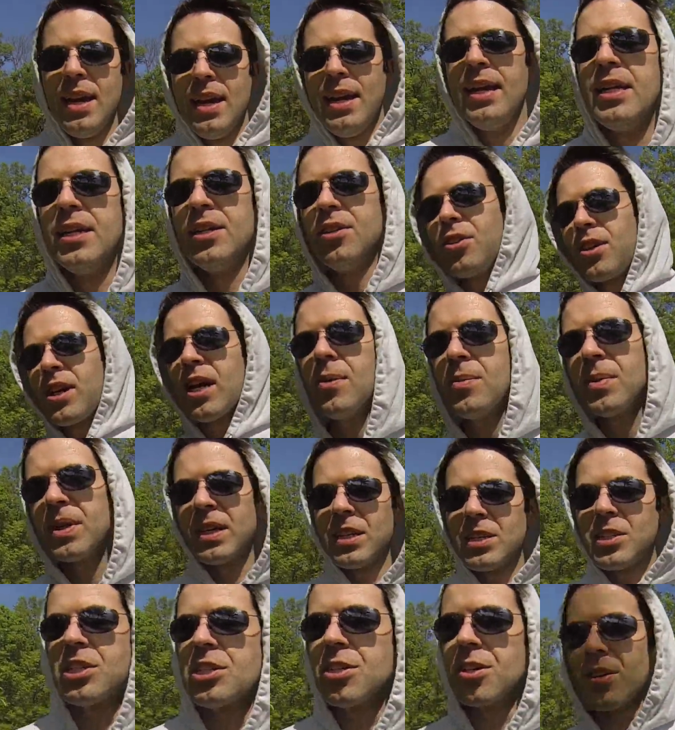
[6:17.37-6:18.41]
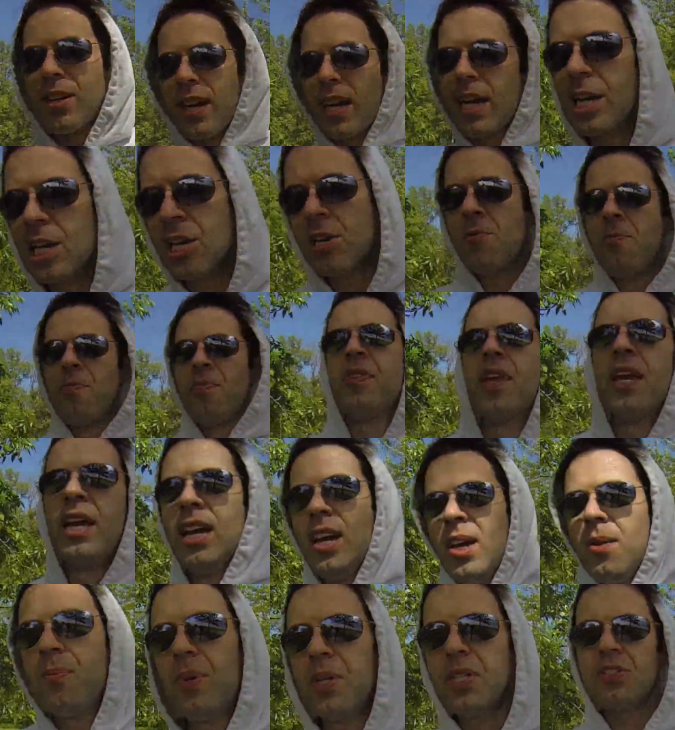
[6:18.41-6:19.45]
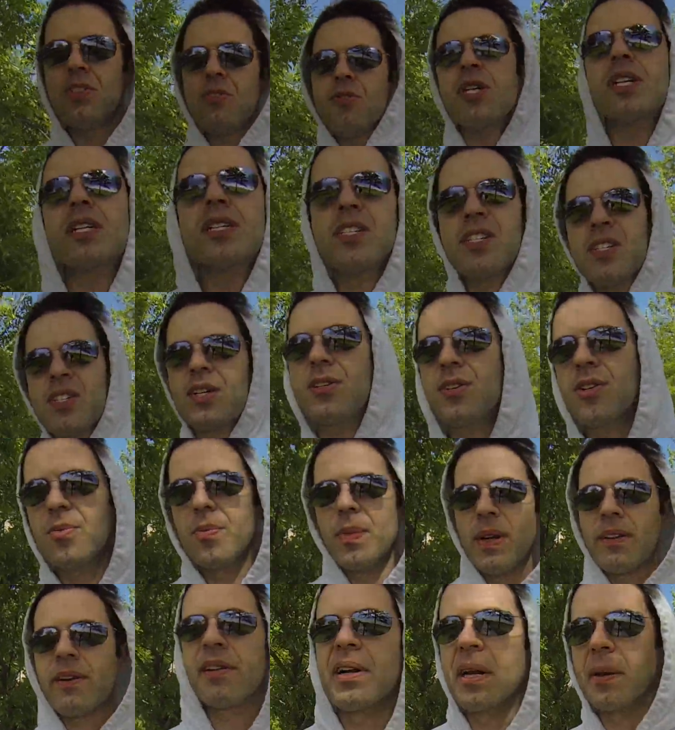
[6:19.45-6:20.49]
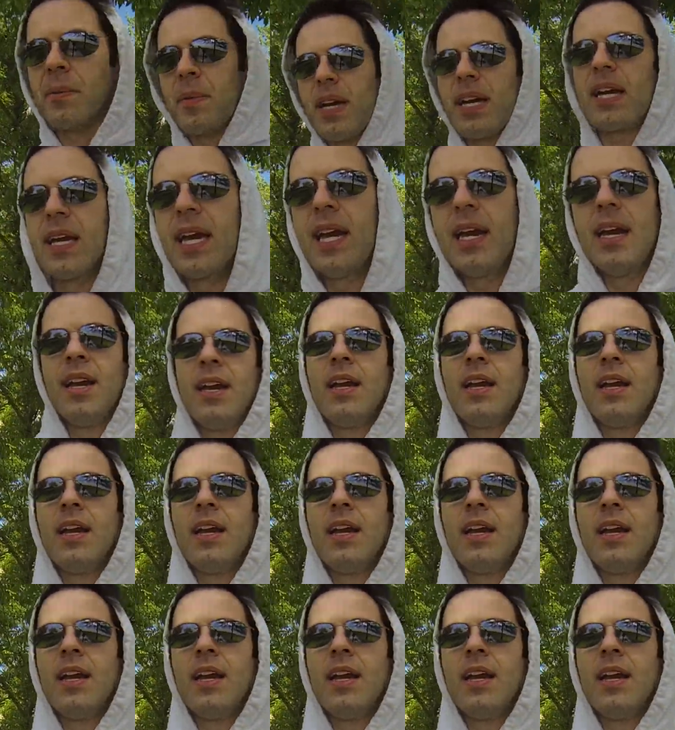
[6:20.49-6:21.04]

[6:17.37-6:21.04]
and he'll come and get you, okay? But do consider marrying me.